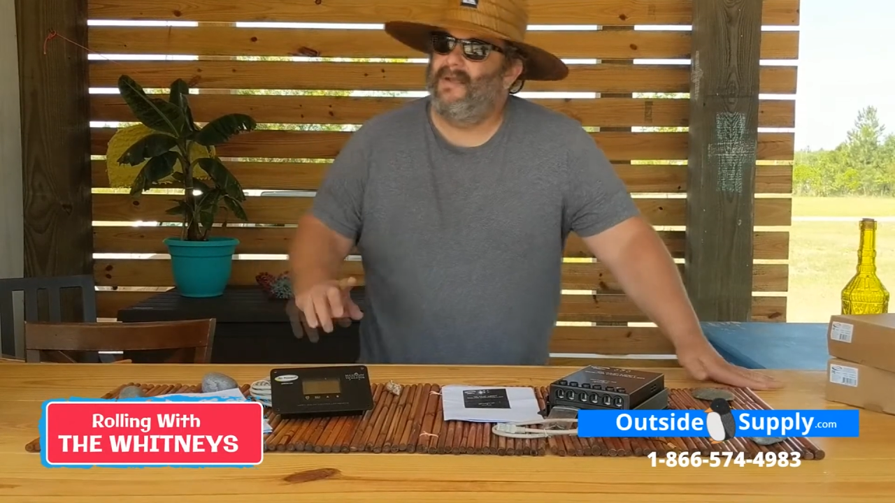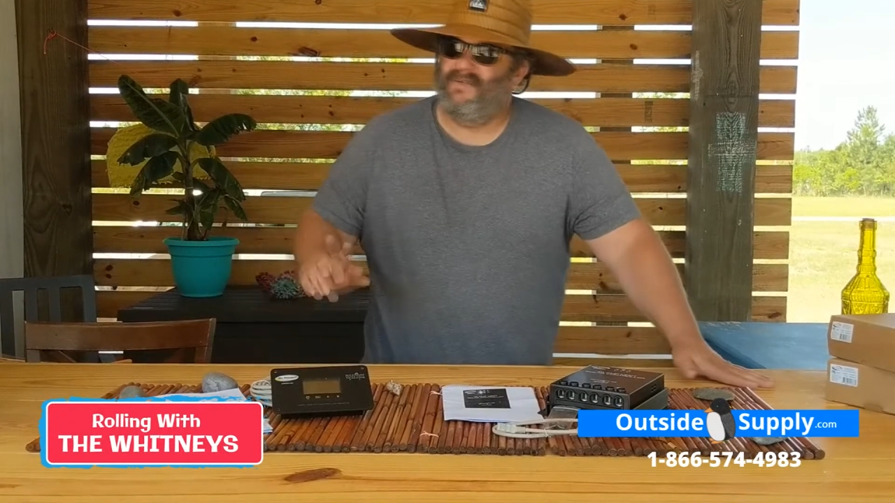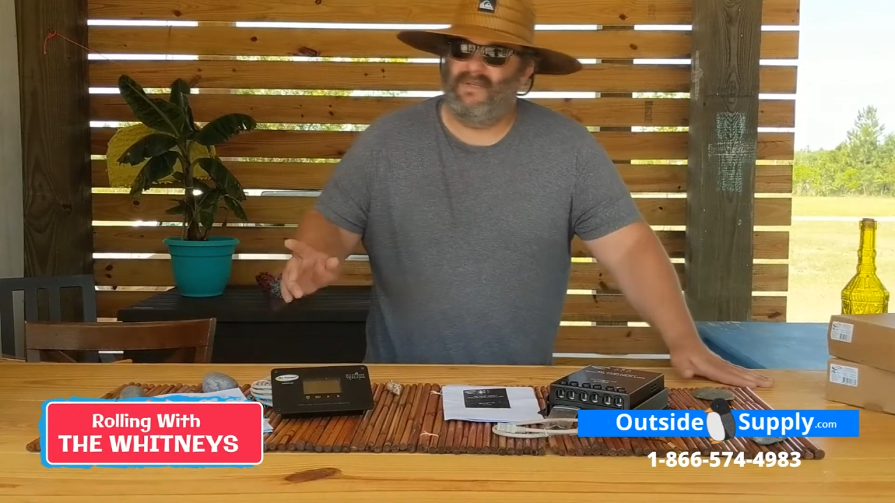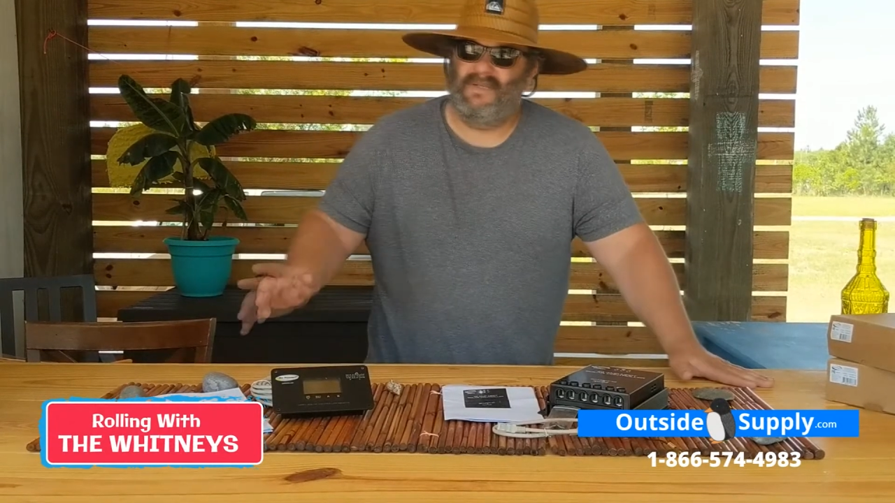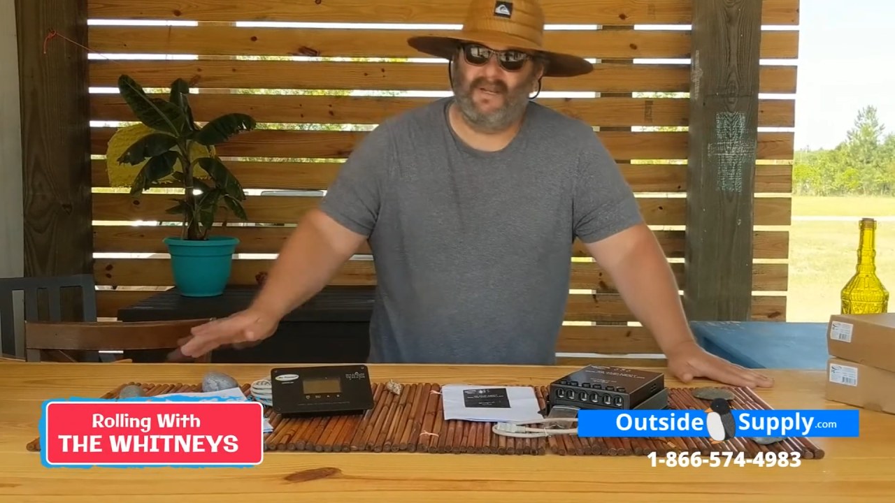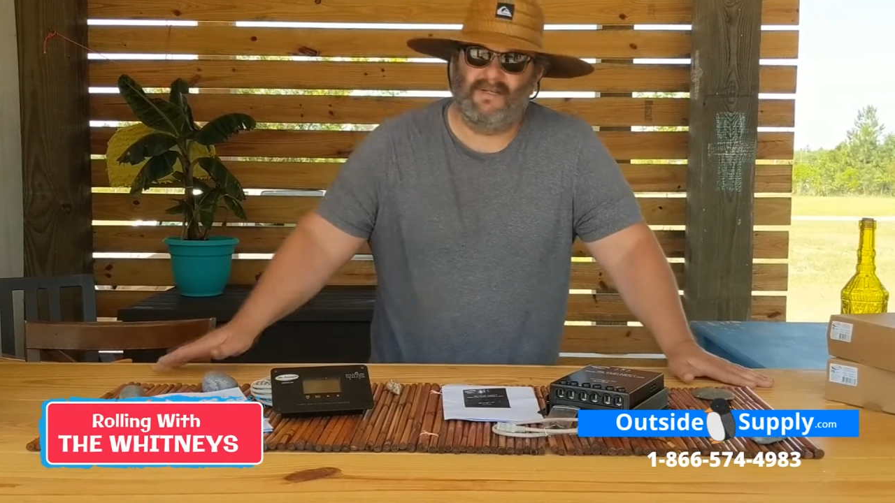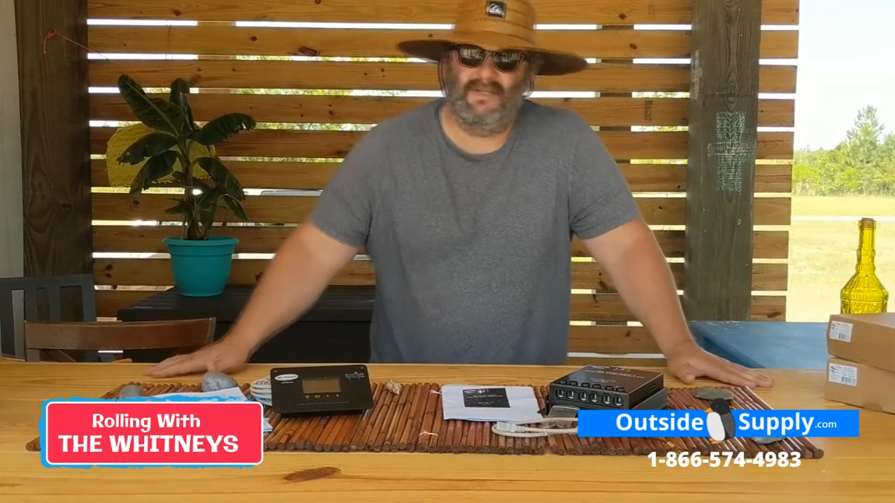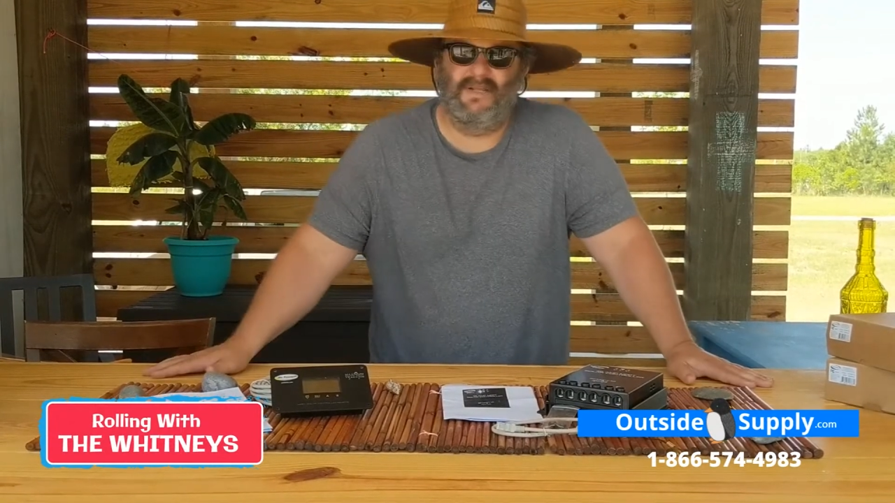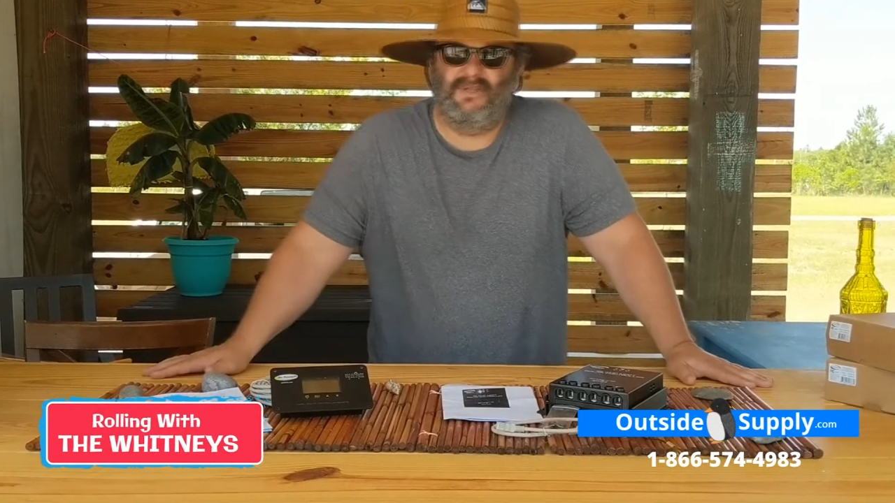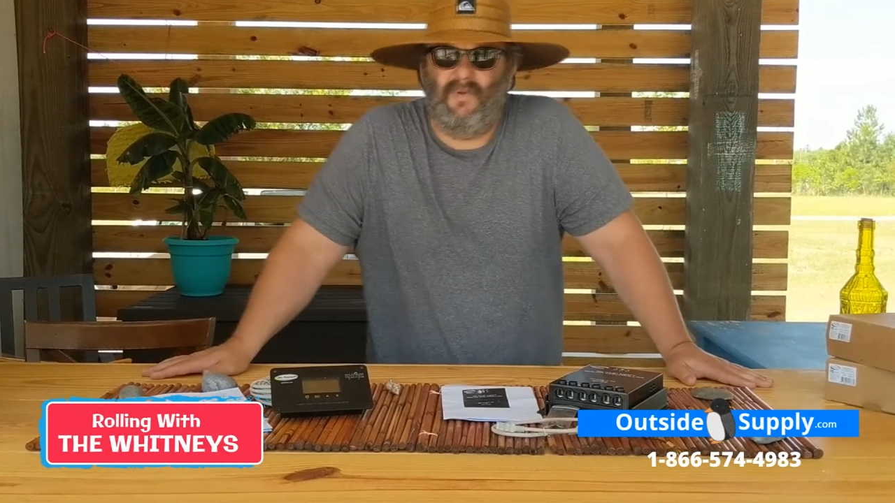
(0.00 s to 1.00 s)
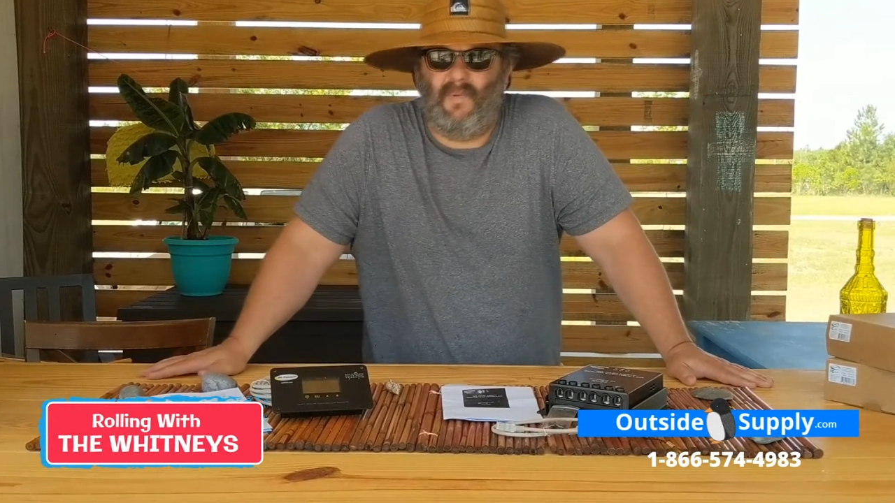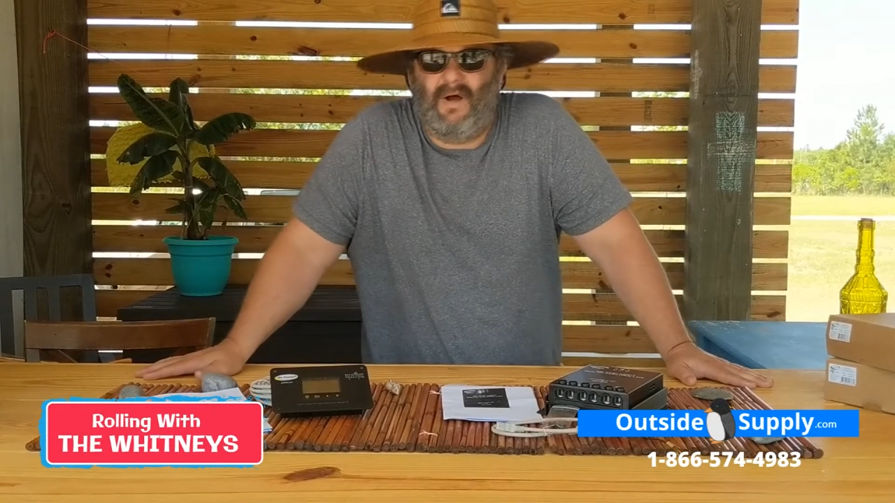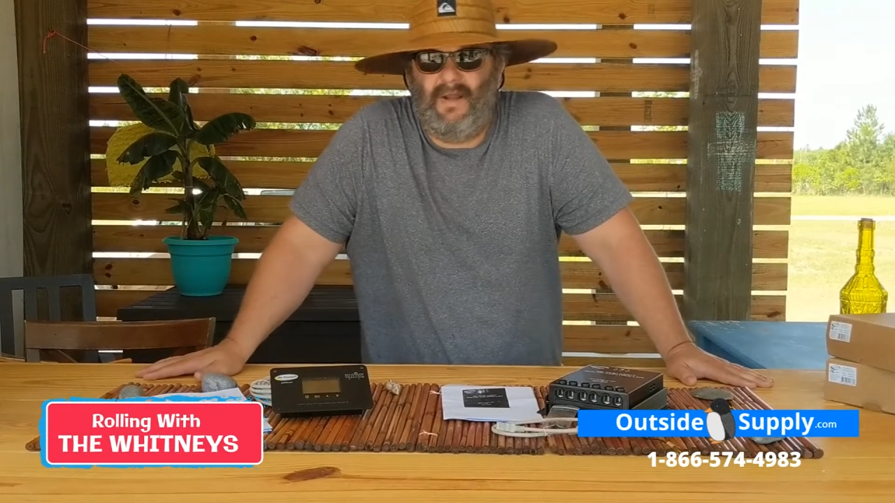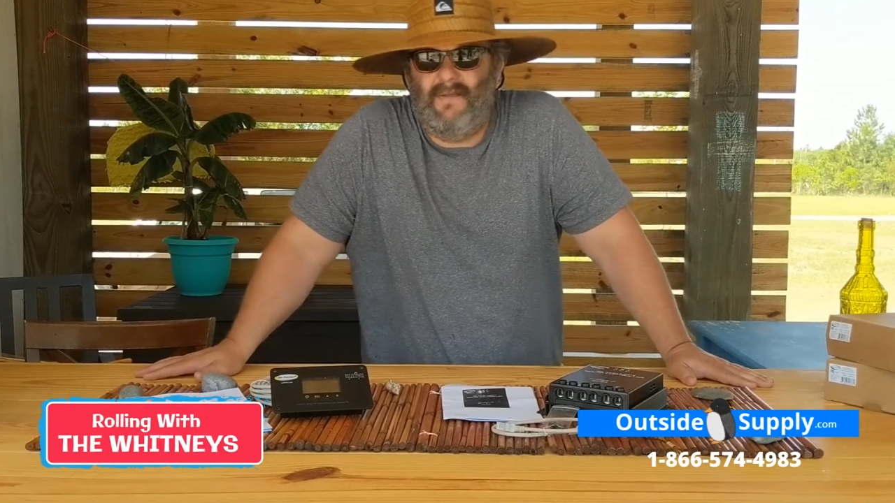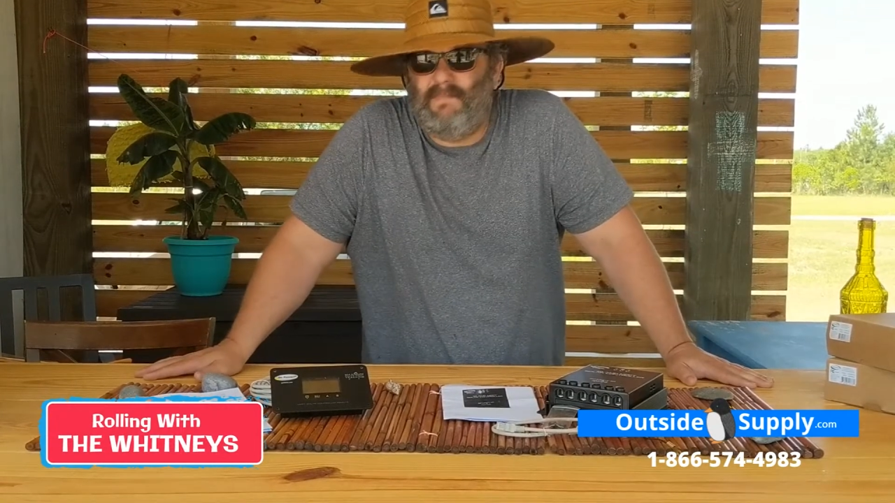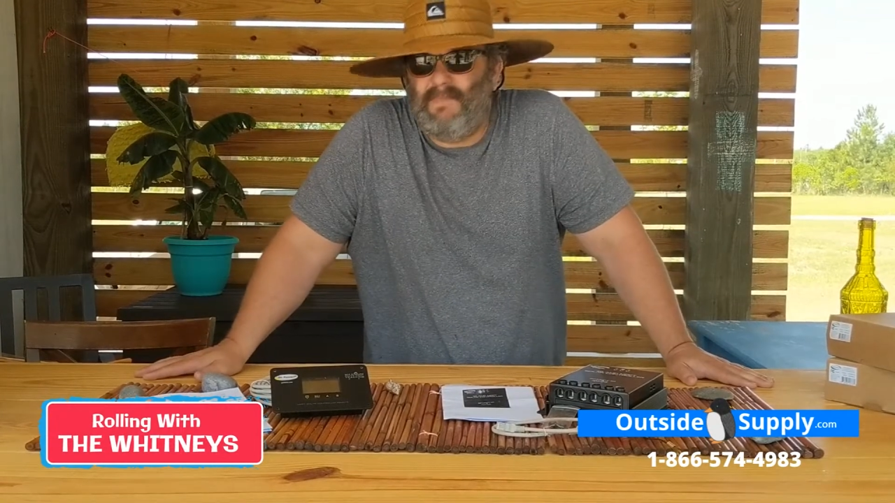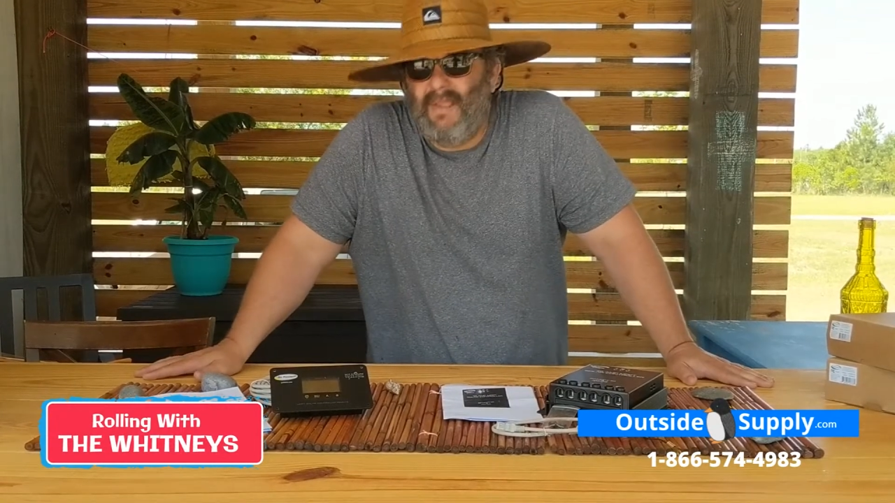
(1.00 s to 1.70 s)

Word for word: Just hit extension 1.